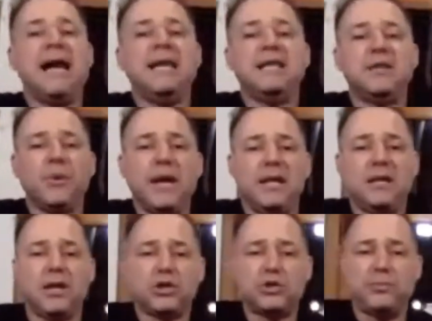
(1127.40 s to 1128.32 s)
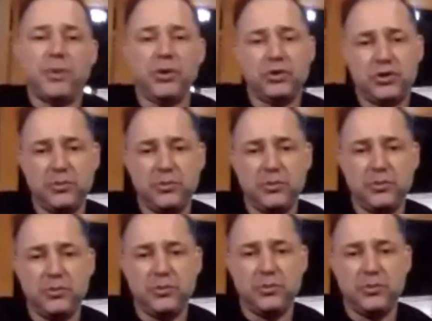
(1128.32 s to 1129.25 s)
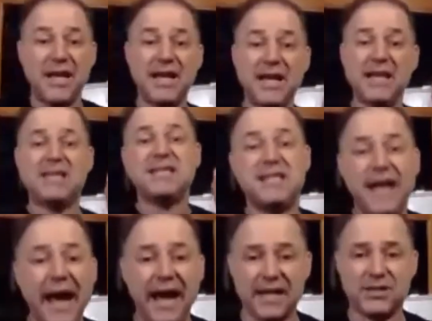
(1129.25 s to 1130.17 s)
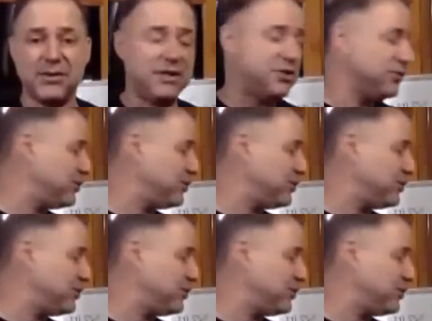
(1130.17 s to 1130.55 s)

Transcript: way they are supposed to be, right? It's like exact, right? So those are